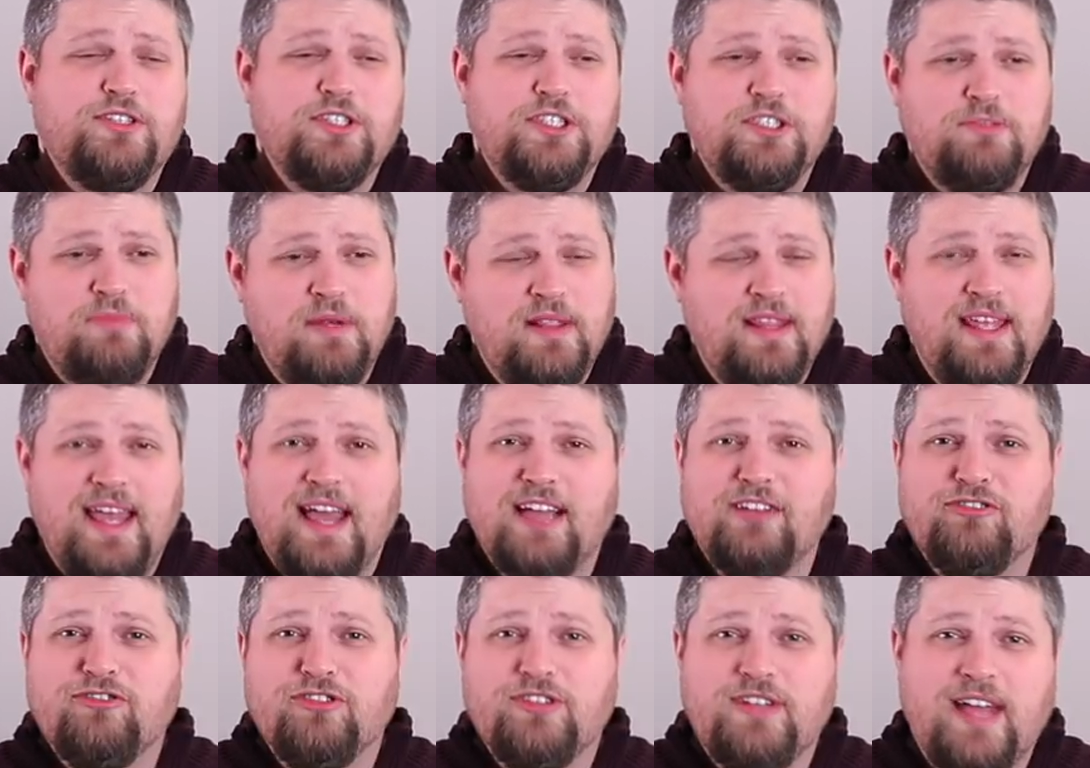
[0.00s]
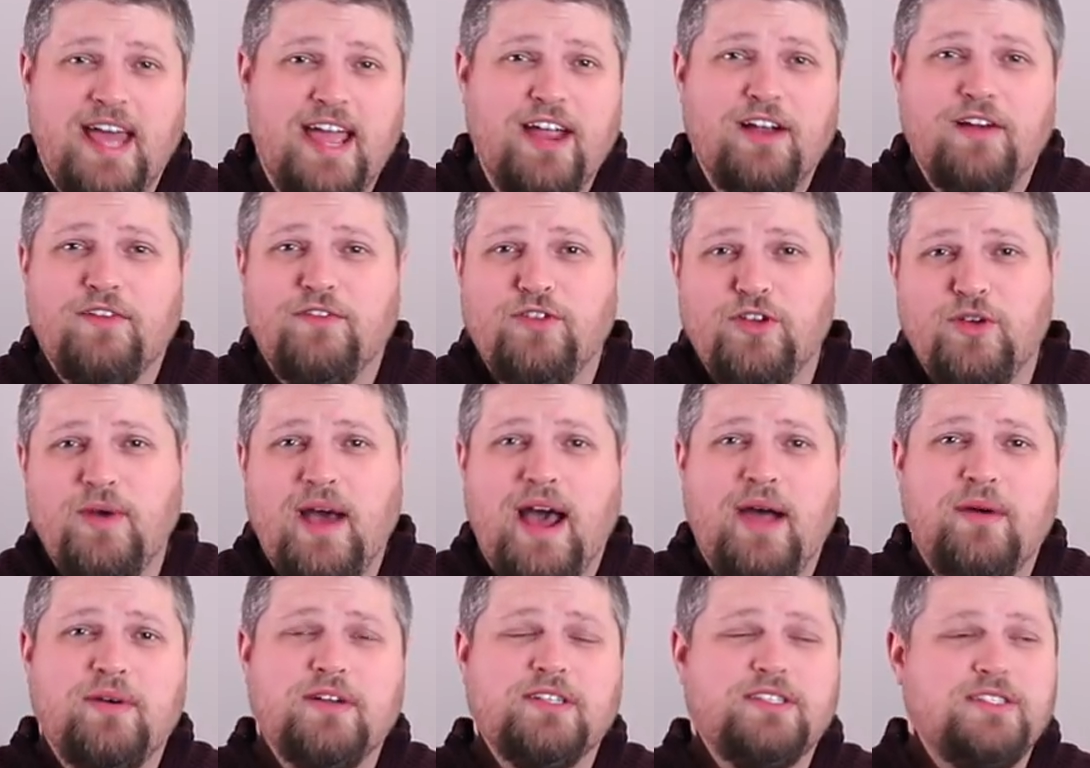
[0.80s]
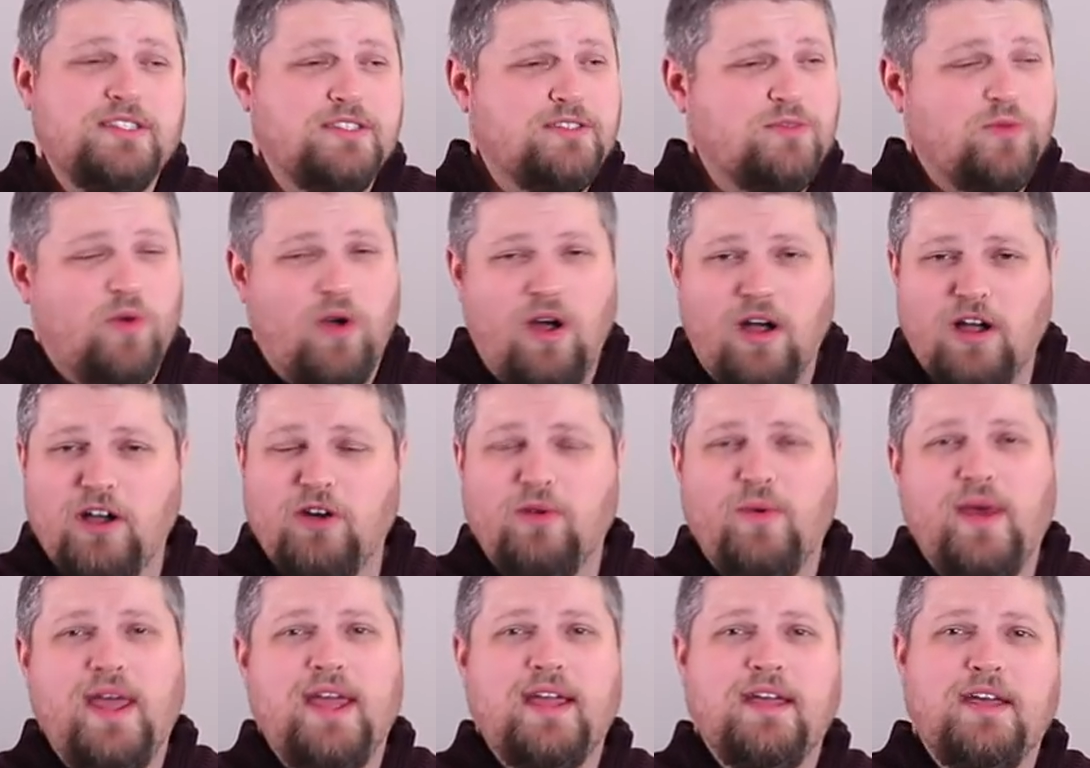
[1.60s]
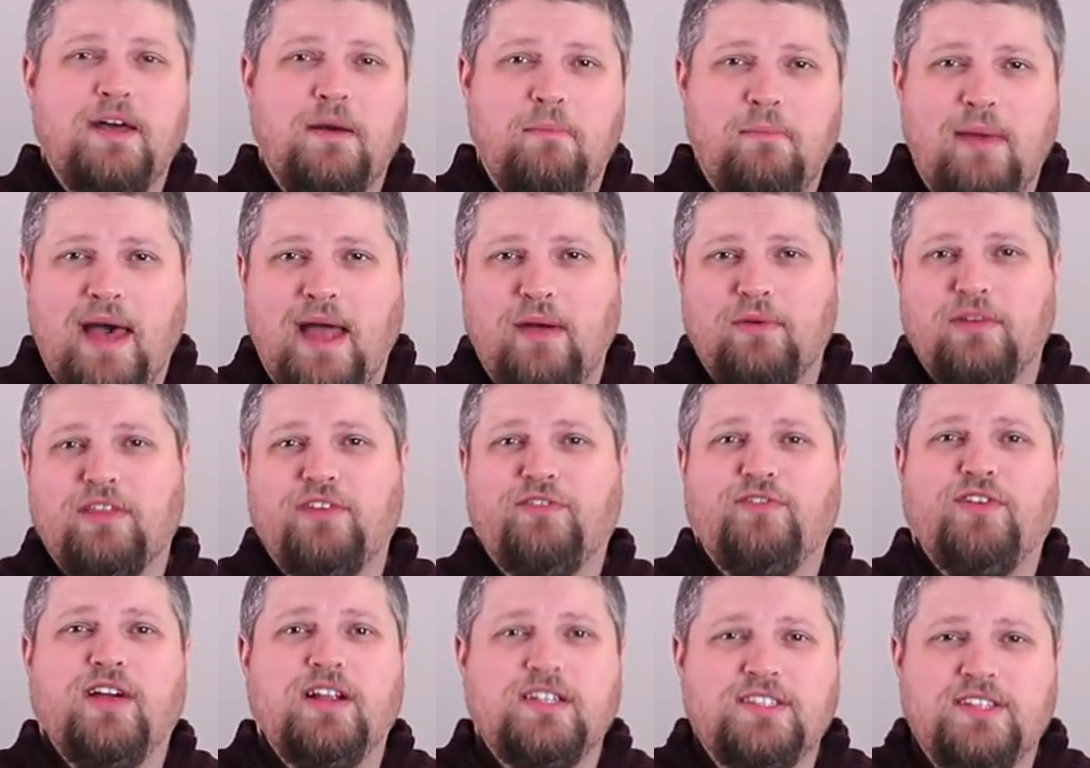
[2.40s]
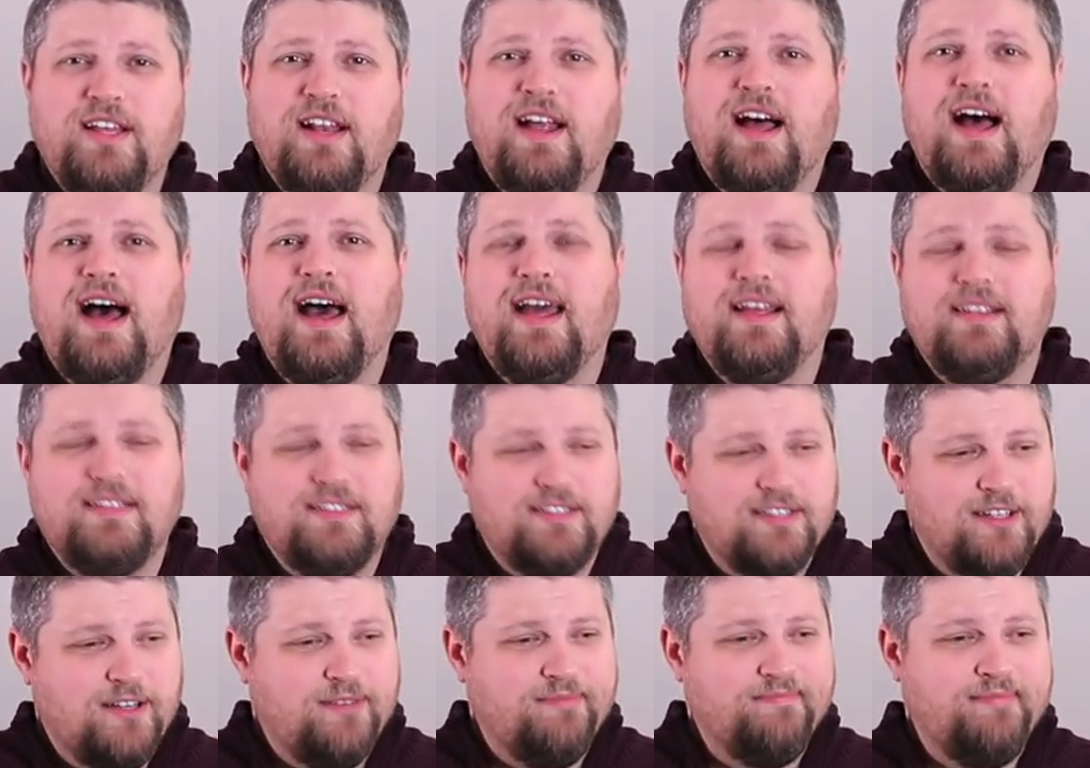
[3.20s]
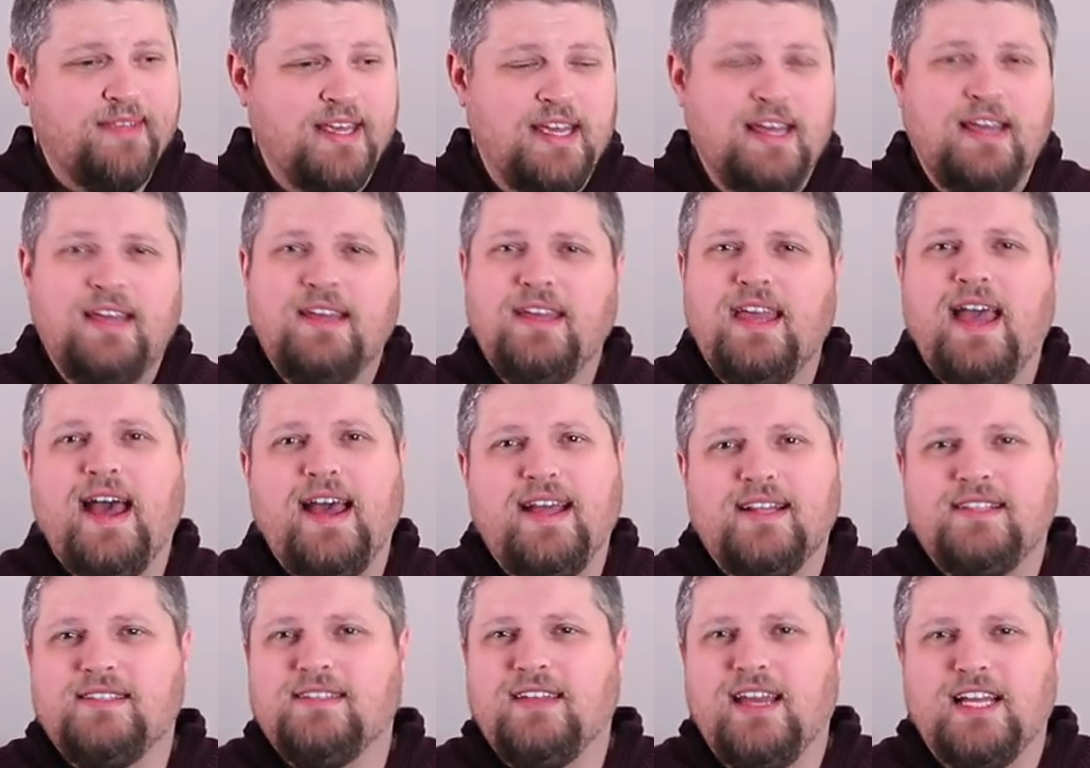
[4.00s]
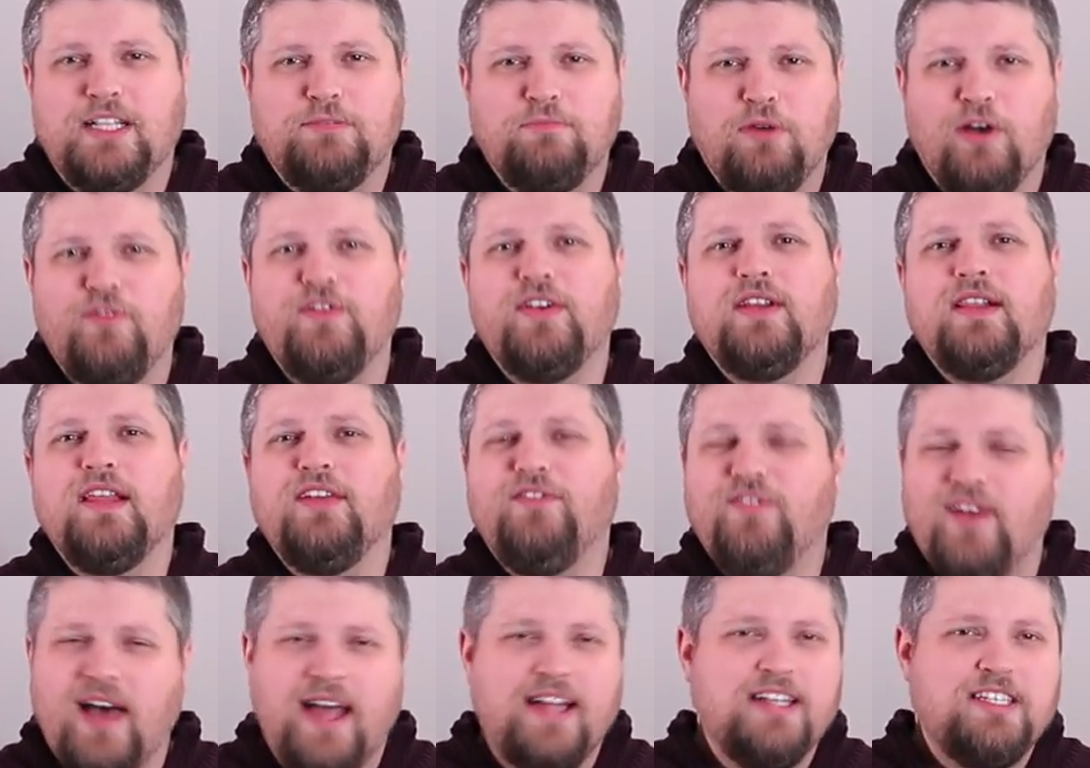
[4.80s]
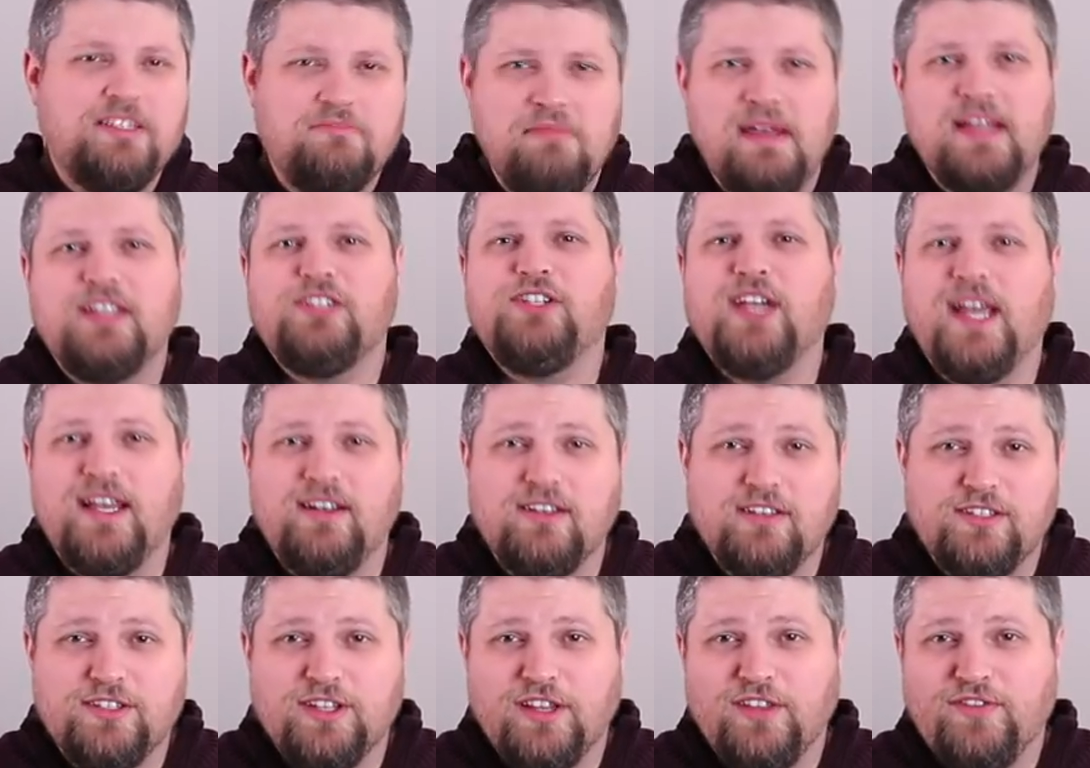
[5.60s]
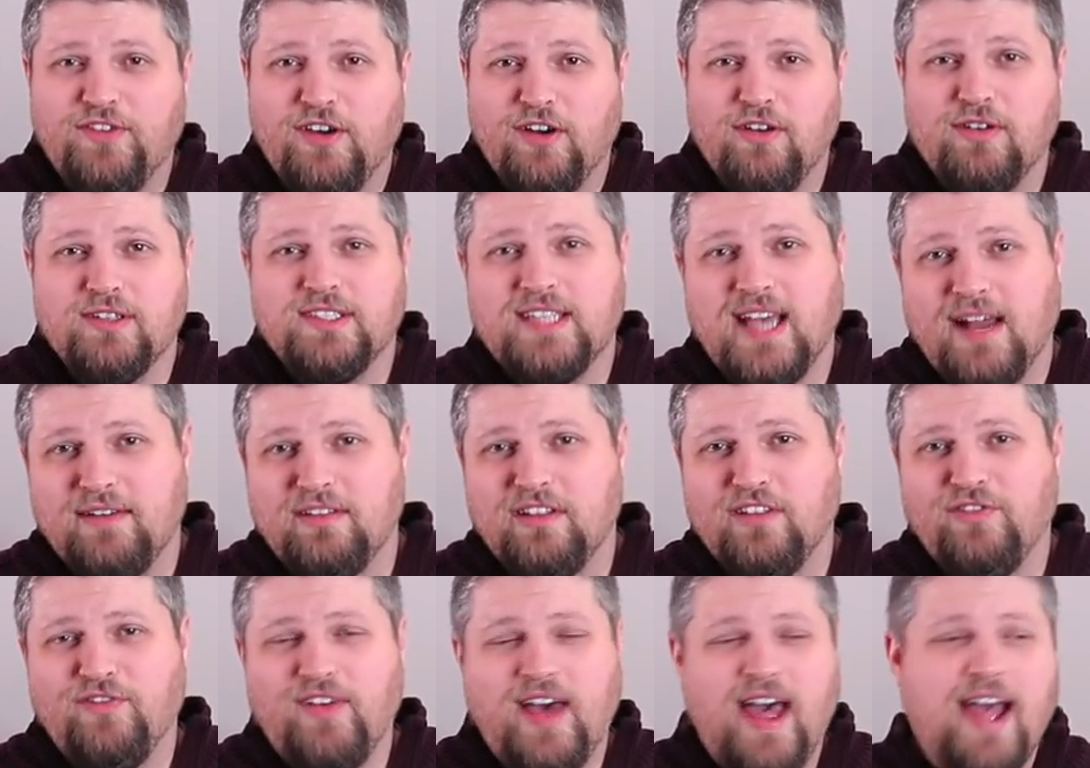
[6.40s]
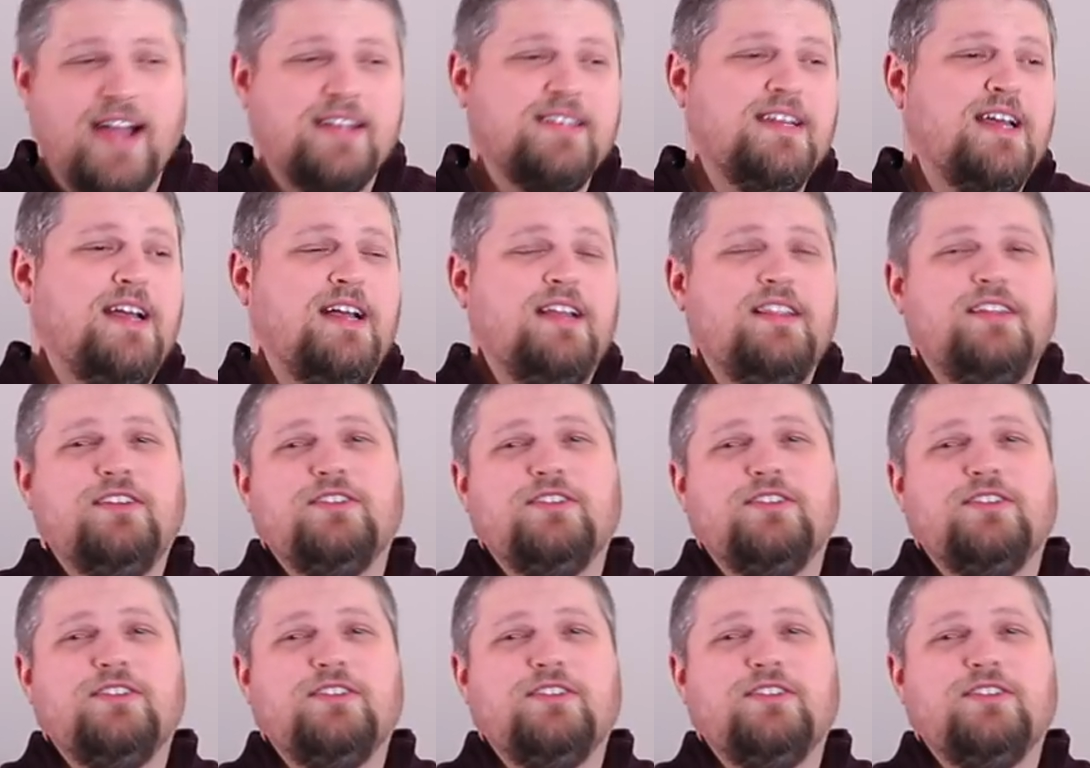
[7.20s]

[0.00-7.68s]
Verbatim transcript: Just spend the extra day or a few hours to walk away and come back with a fresh set of eyes. So yeah, it's it's perfectly fine to make changes to the photos after the fact.